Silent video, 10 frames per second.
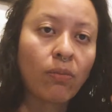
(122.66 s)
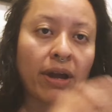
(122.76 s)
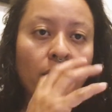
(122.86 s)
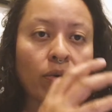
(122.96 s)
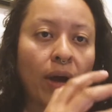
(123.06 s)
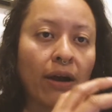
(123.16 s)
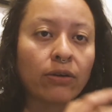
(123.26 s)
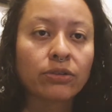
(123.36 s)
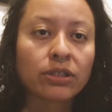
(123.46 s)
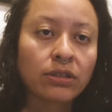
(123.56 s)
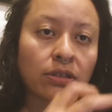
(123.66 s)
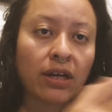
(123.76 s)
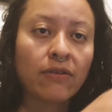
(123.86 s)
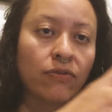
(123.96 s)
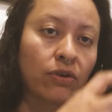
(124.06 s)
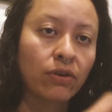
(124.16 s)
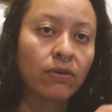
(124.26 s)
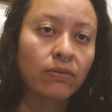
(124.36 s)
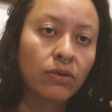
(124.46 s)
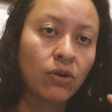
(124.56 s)
micro house inside of
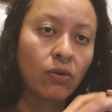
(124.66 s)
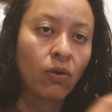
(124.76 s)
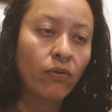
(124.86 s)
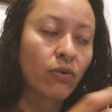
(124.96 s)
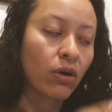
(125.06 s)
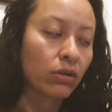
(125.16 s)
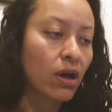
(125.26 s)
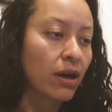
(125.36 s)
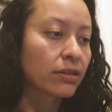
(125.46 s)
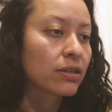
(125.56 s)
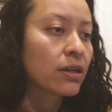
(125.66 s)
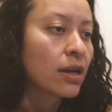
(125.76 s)
the overall lot.